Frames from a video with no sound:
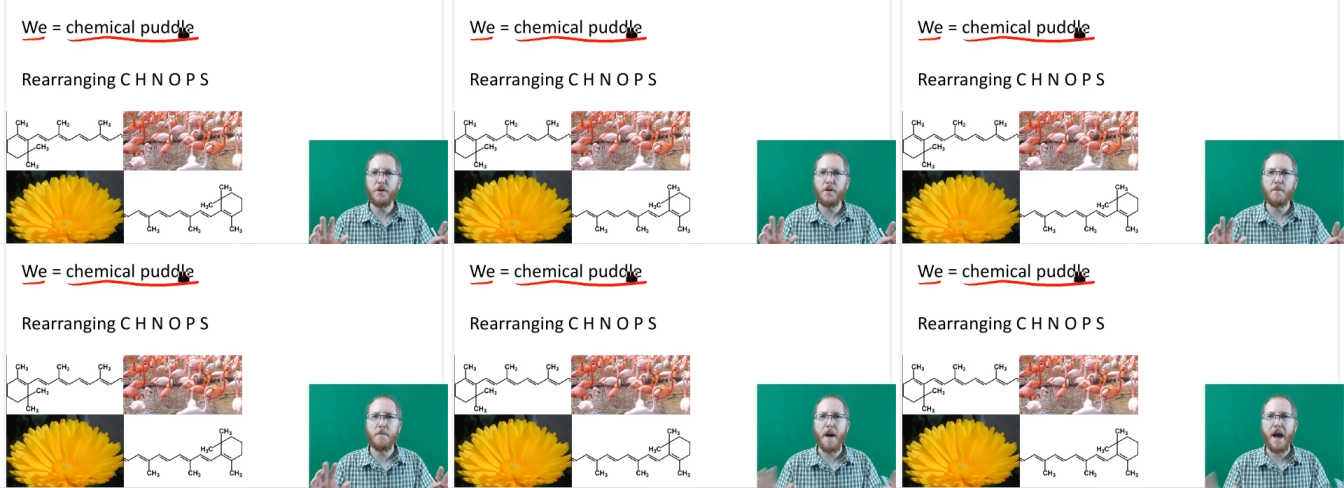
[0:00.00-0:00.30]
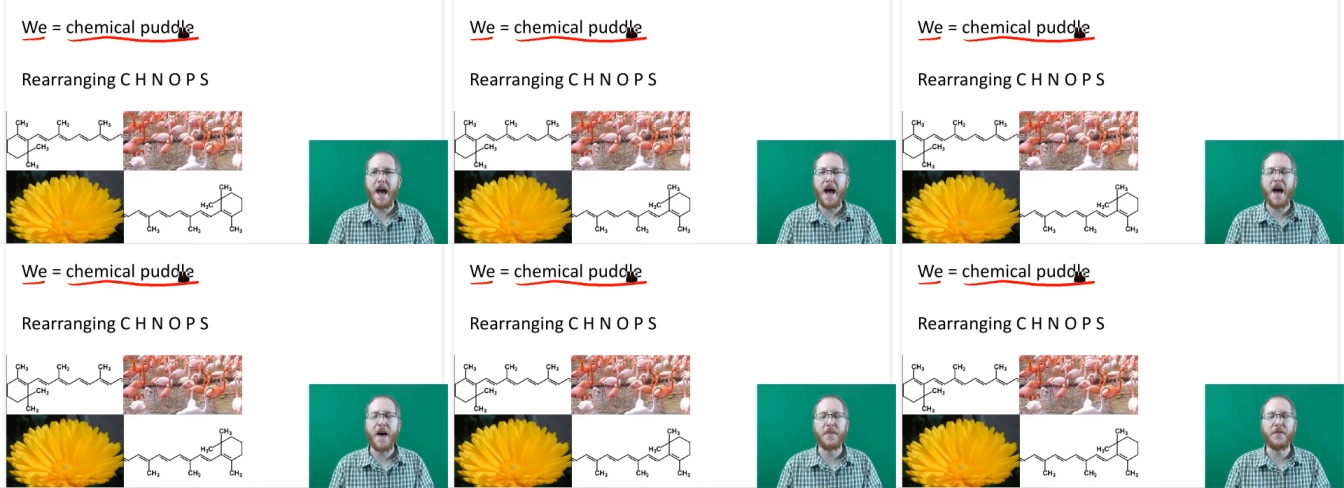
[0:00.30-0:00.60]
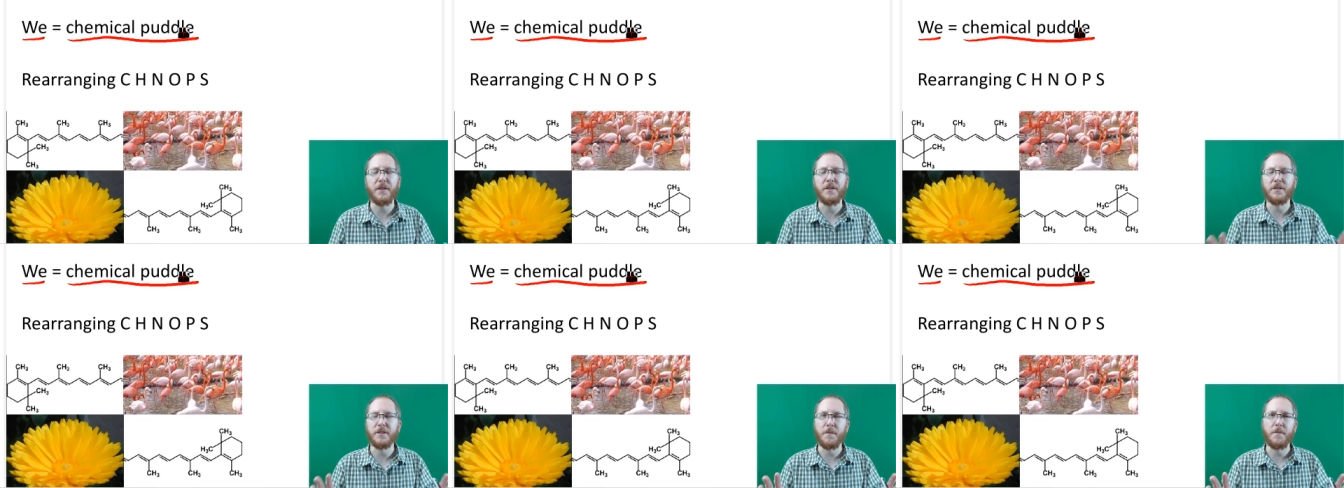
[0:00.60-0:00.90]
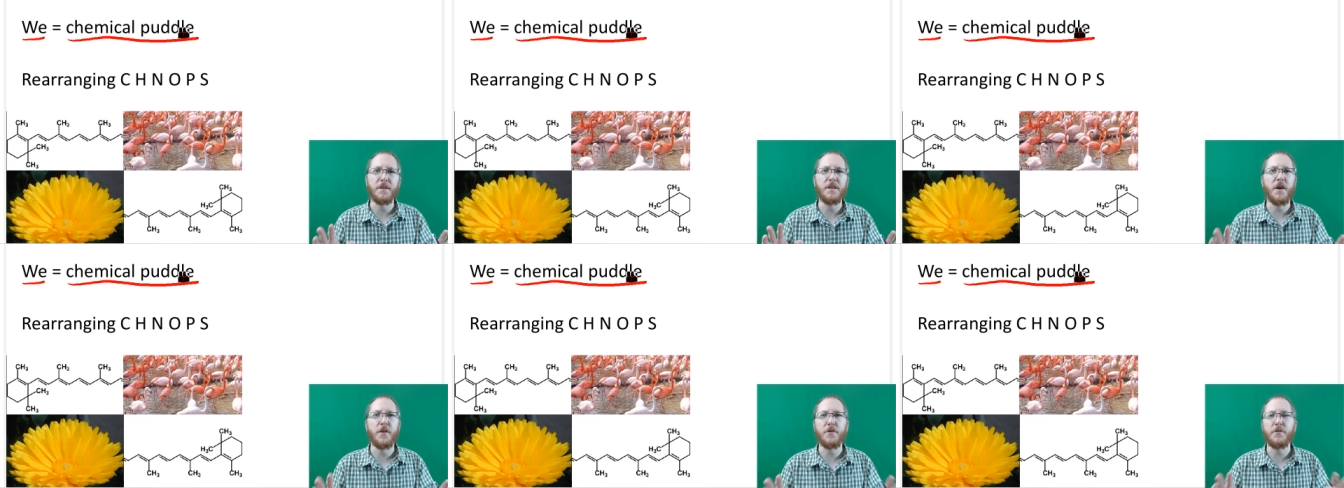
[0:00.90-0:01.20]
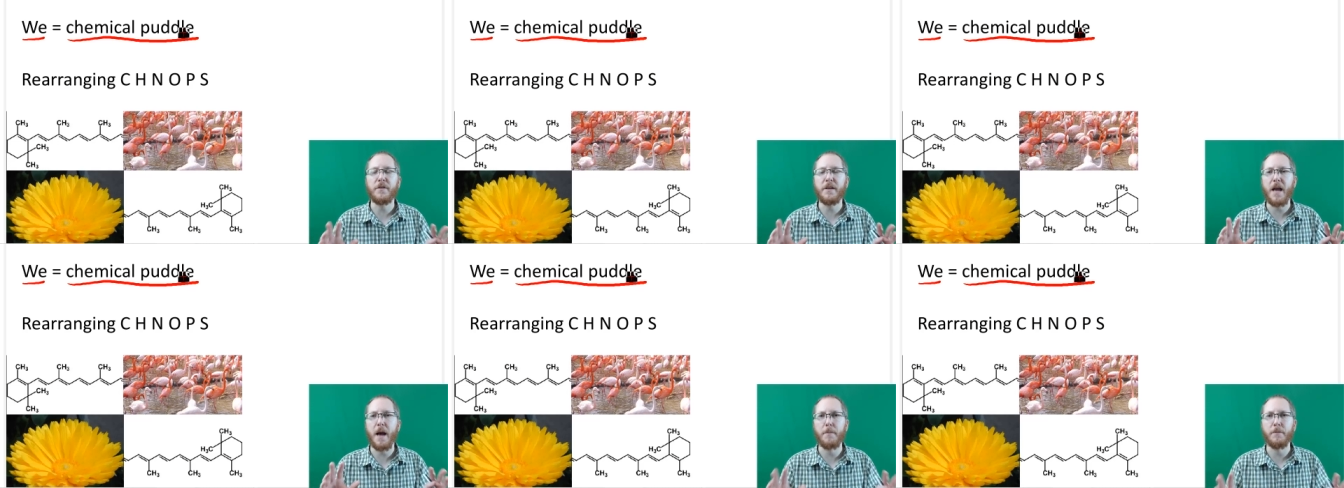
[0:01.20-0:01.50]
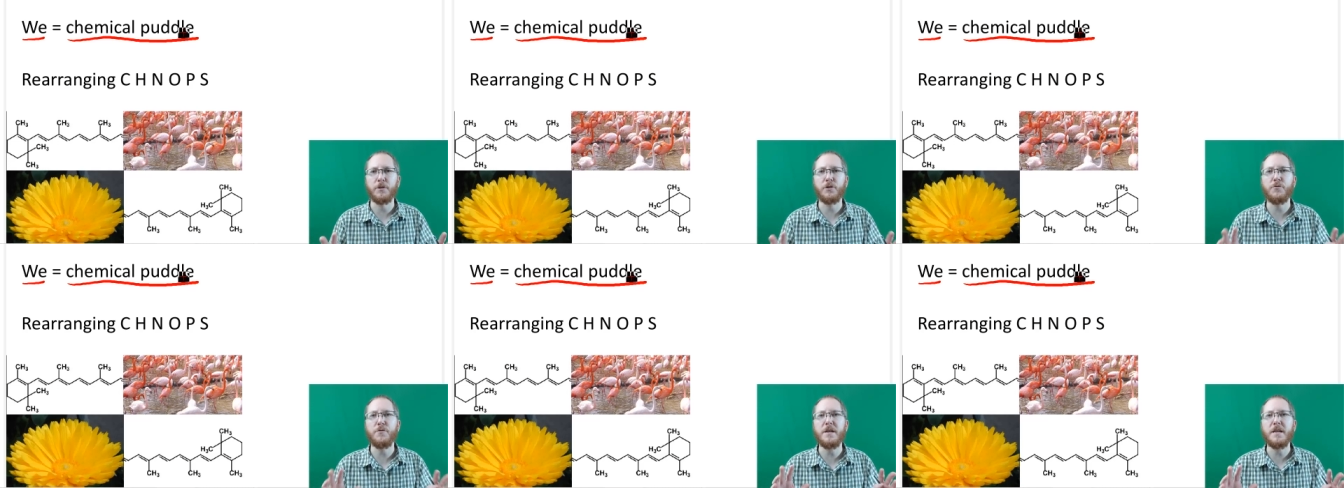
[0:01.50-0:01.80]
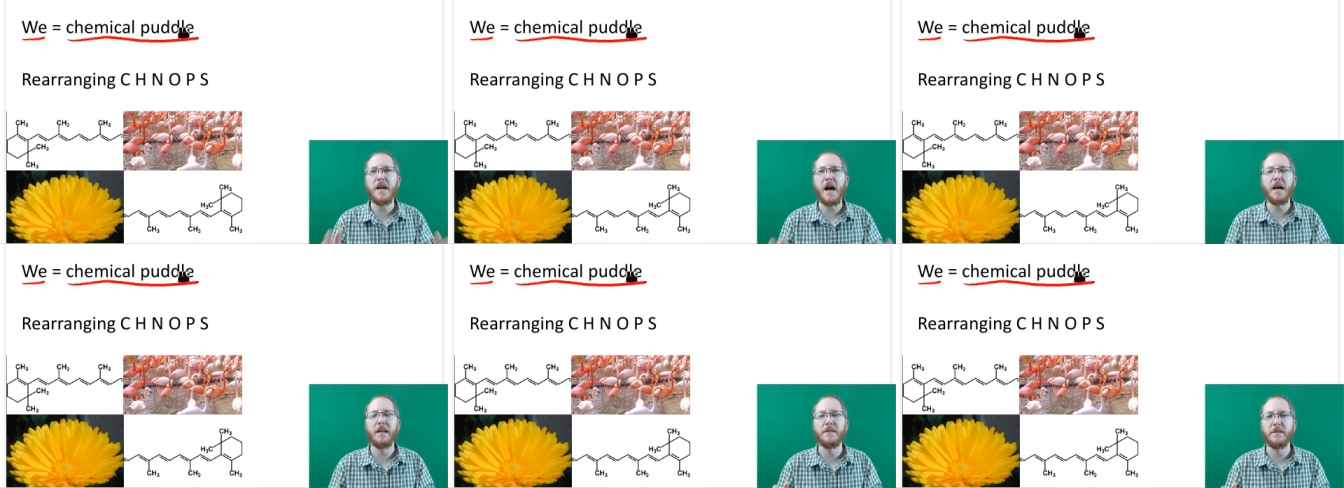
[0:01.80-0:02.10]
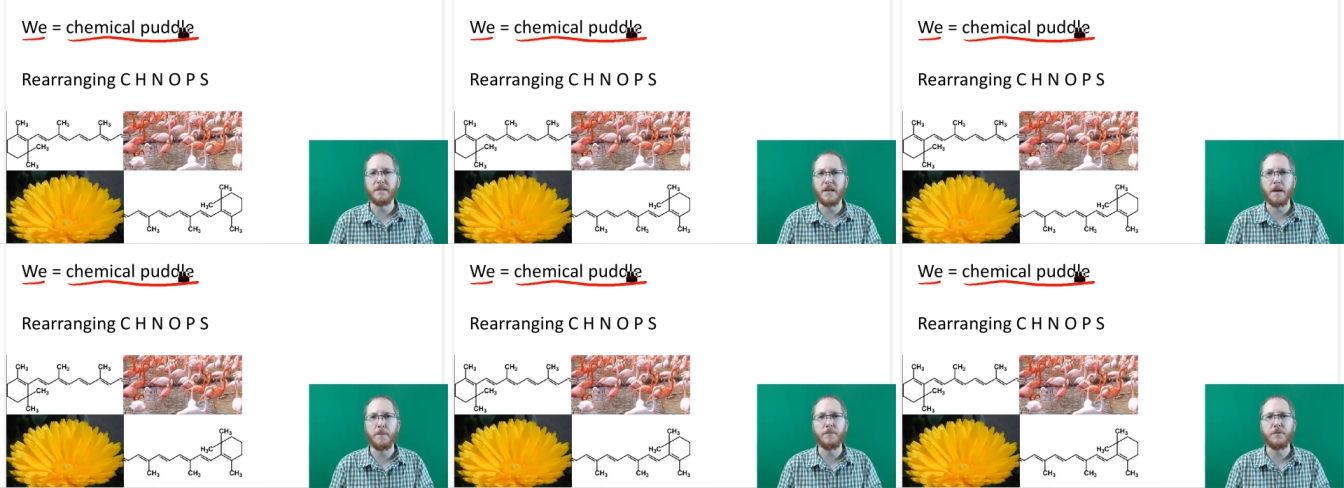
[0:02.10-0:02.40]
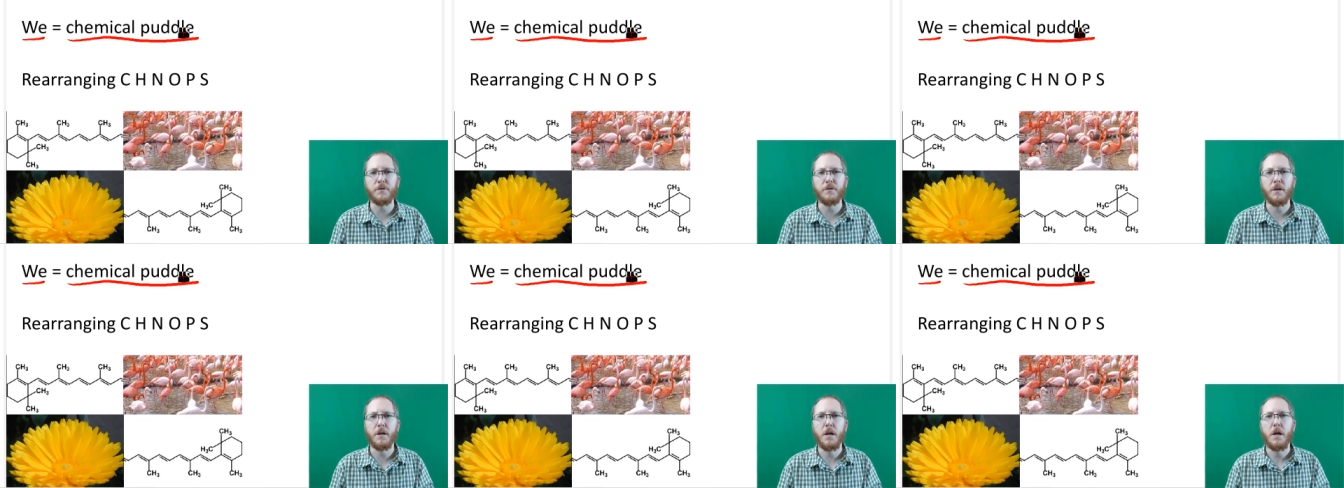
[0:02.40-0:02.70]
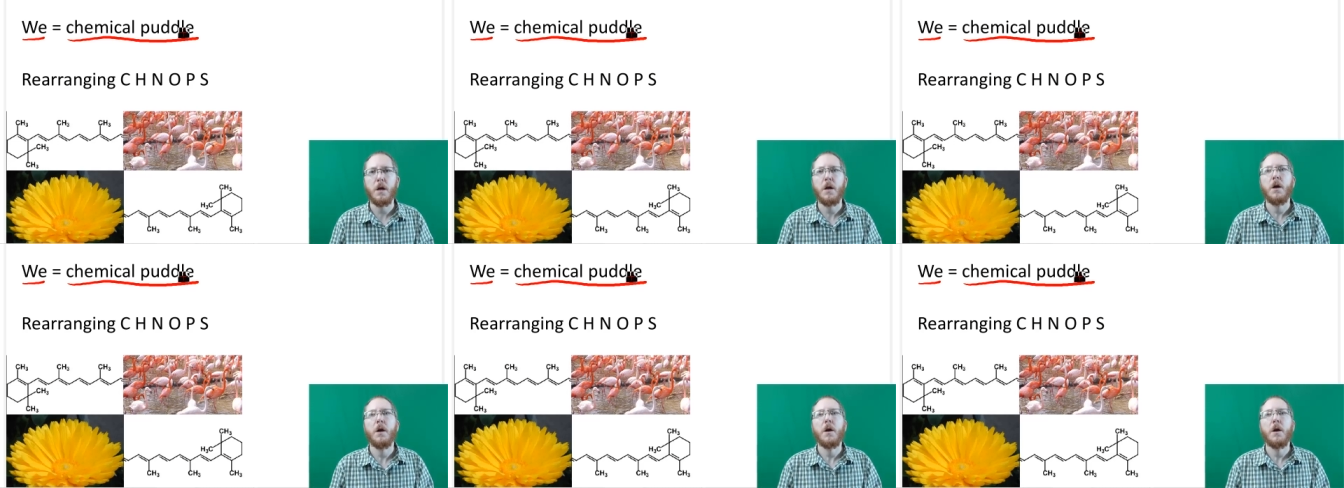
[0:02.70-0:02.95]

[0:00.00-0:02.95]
you know, math and some of the other chemistry concepts.